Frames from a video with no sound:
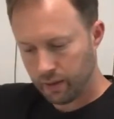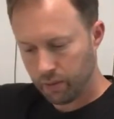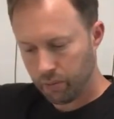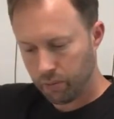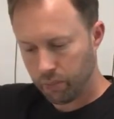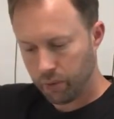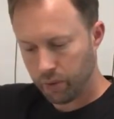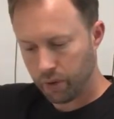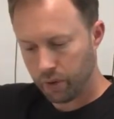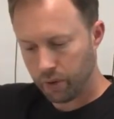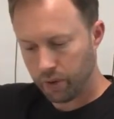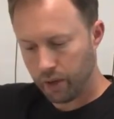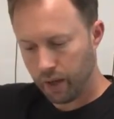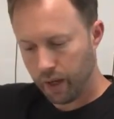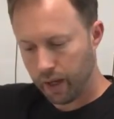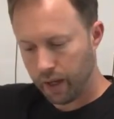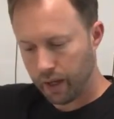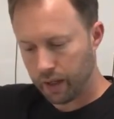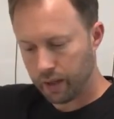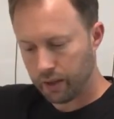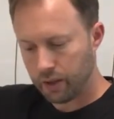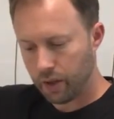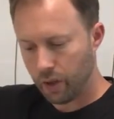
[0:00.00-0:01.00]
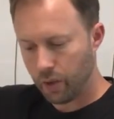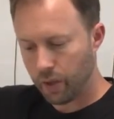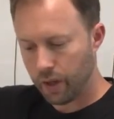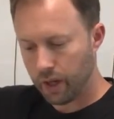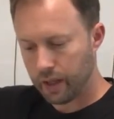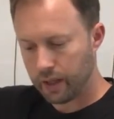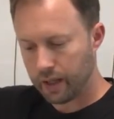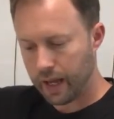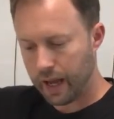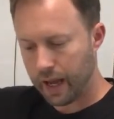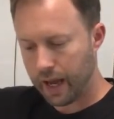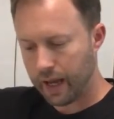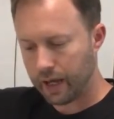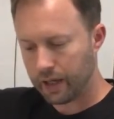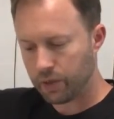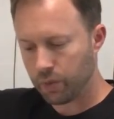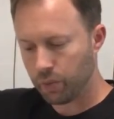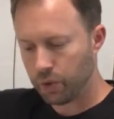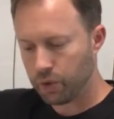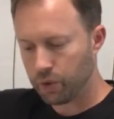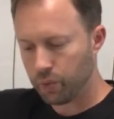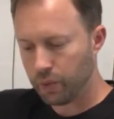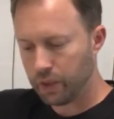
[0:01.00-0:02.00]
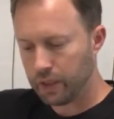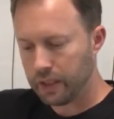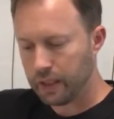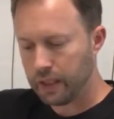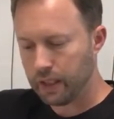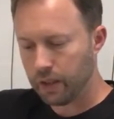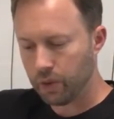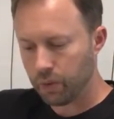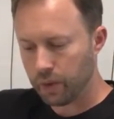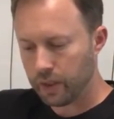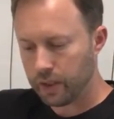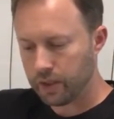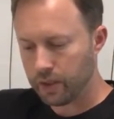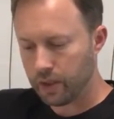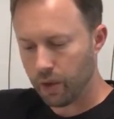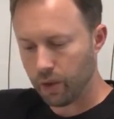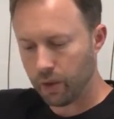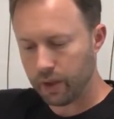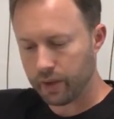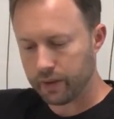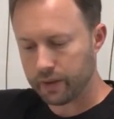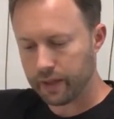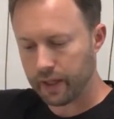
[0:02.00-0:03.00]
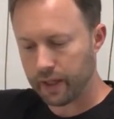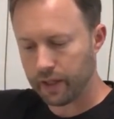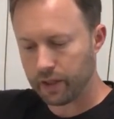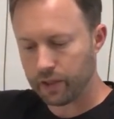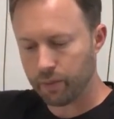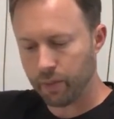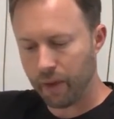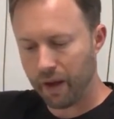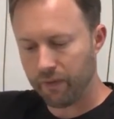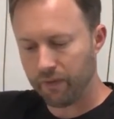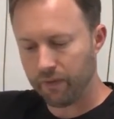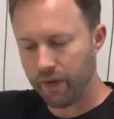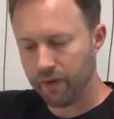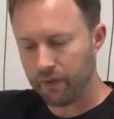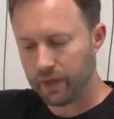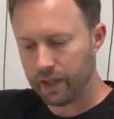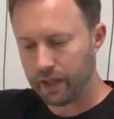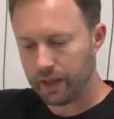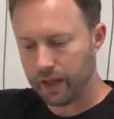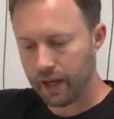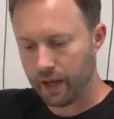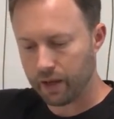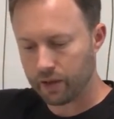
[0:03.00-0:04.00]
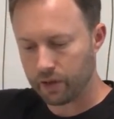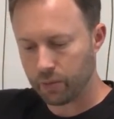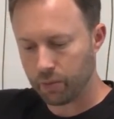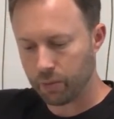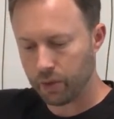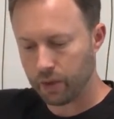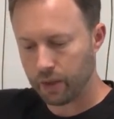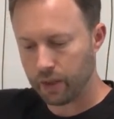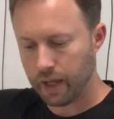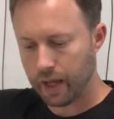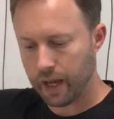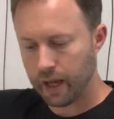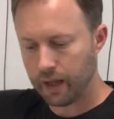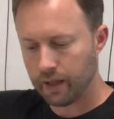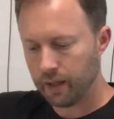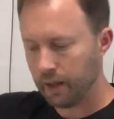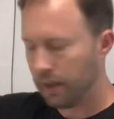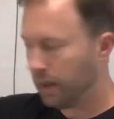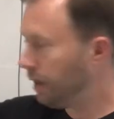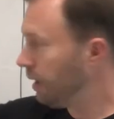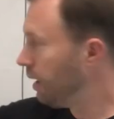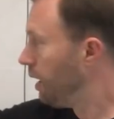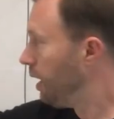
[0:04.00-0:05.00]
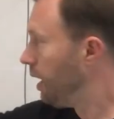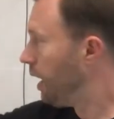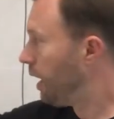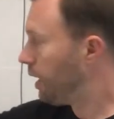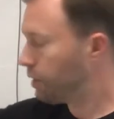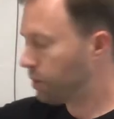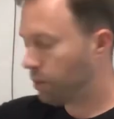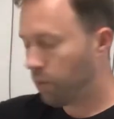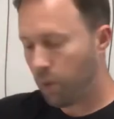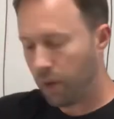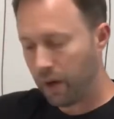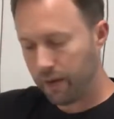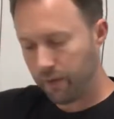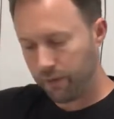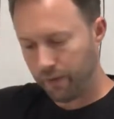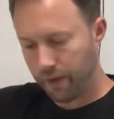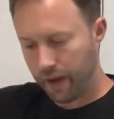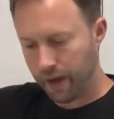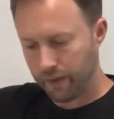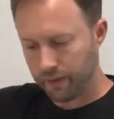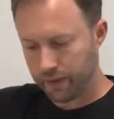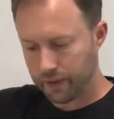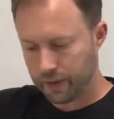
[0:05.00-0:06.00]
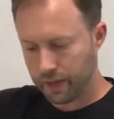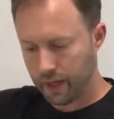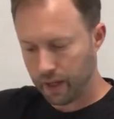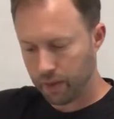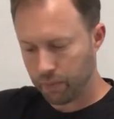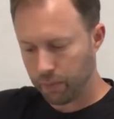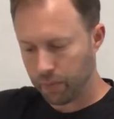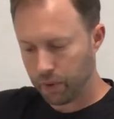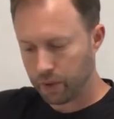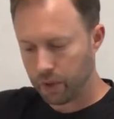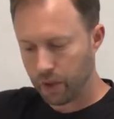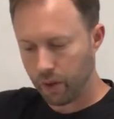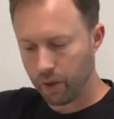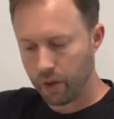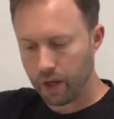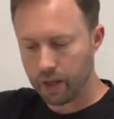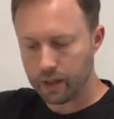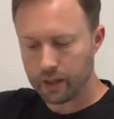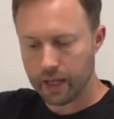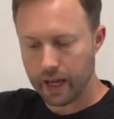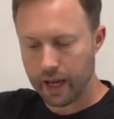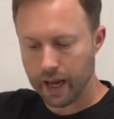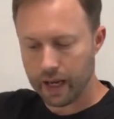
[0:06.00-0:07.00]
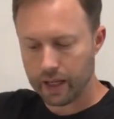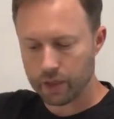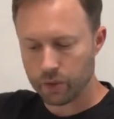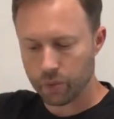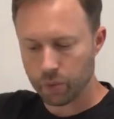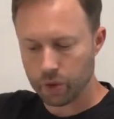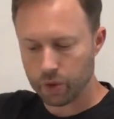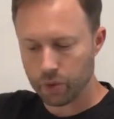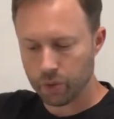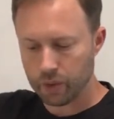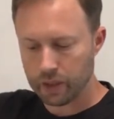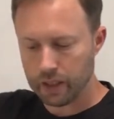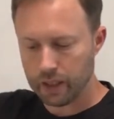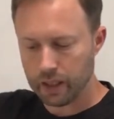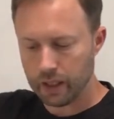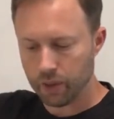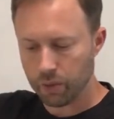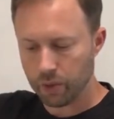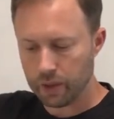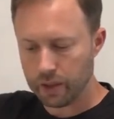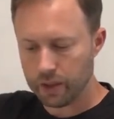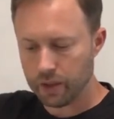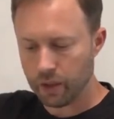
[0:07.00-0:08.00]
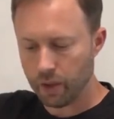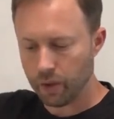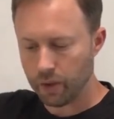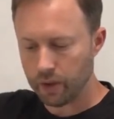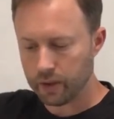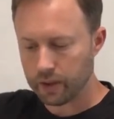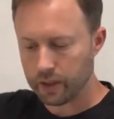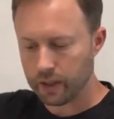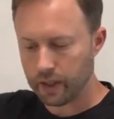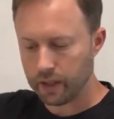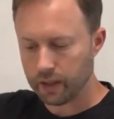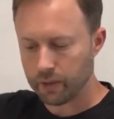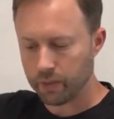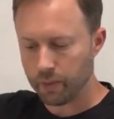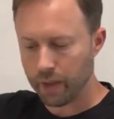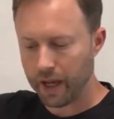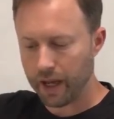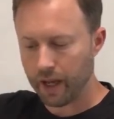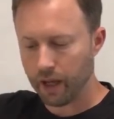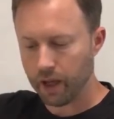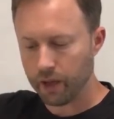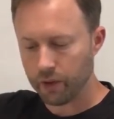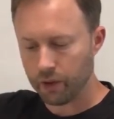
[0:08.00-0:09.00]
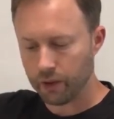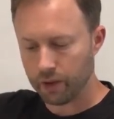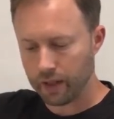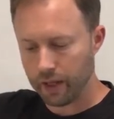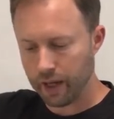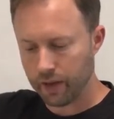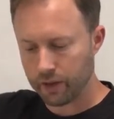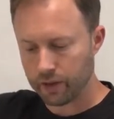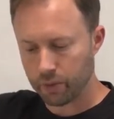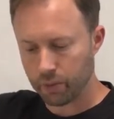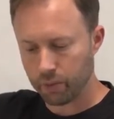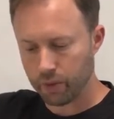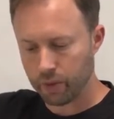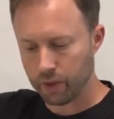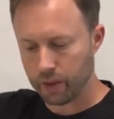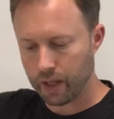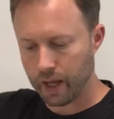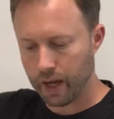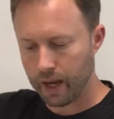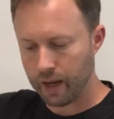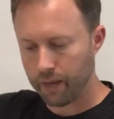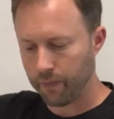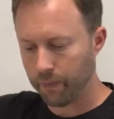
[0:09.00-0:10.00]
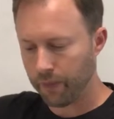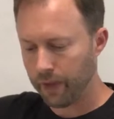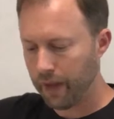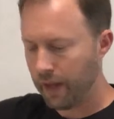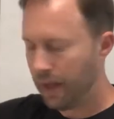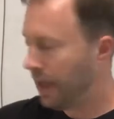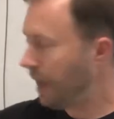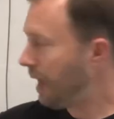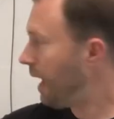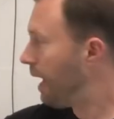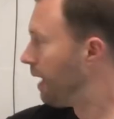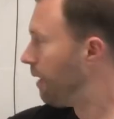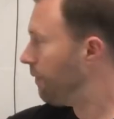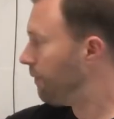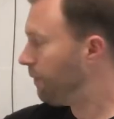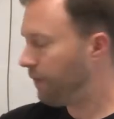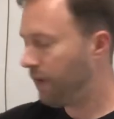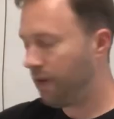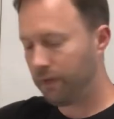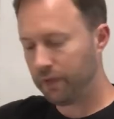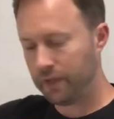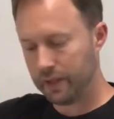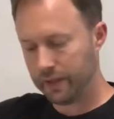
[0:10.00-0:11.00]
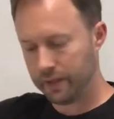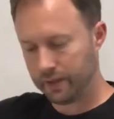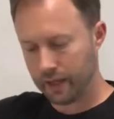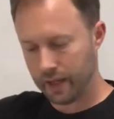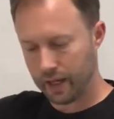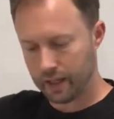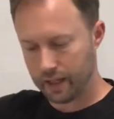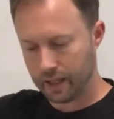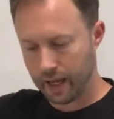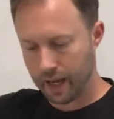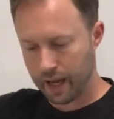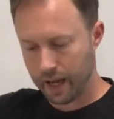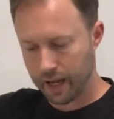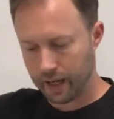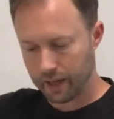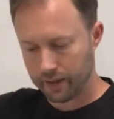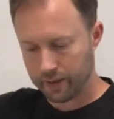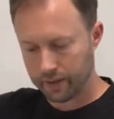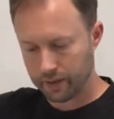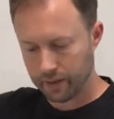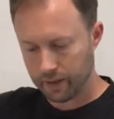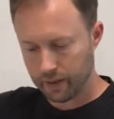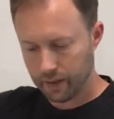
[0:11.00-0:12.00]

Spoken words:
per donut tax, which would decrease donut sales by 50,000 per day. A 25-cent per donut tax, which would decrease donut sales by 100,000 per day. And a 50-cent tax,